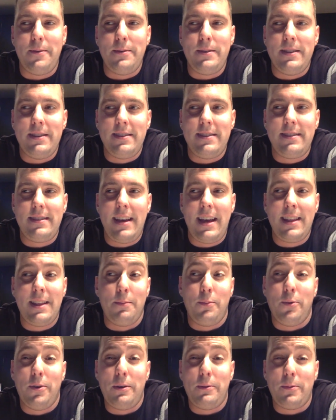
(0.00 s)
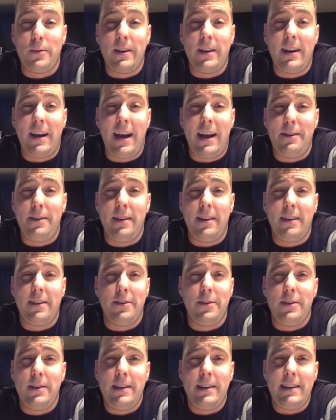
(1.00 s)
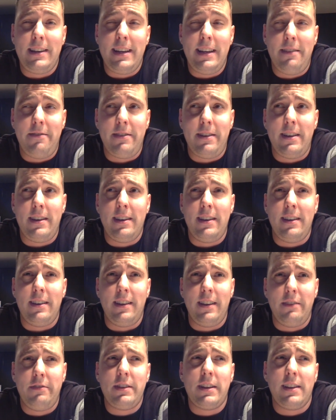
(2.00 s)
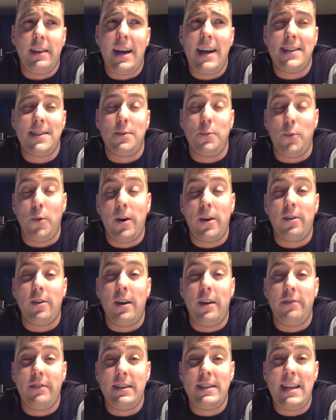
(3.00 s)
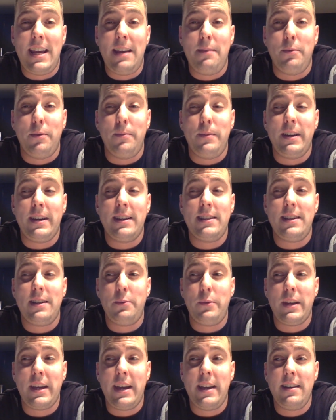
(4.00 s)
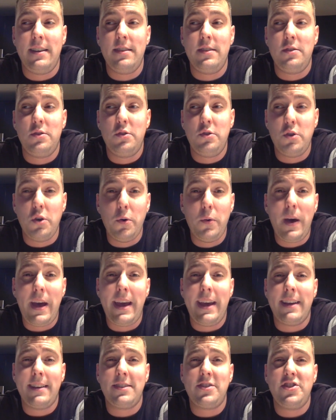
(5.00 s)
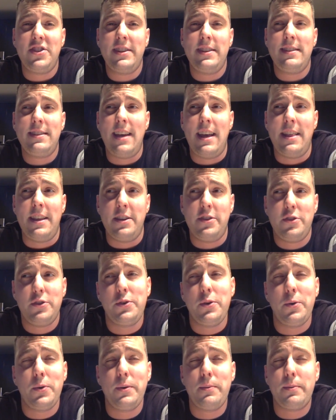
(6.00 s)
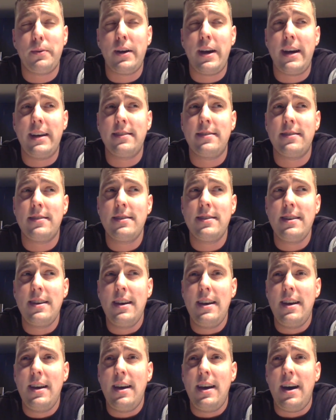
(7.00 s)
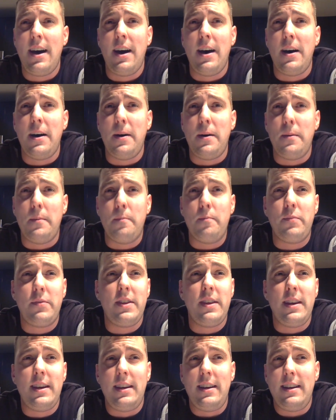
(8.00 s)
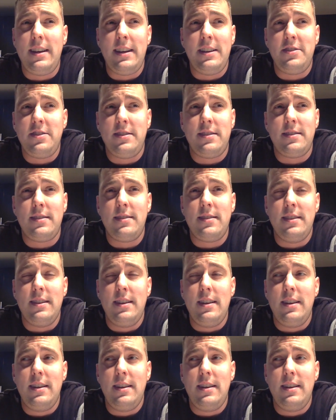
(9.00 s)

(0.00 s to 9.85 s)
was at the point where I couldn't even lift a glass of water off the table because I would get so anxious and then so depressed that it just,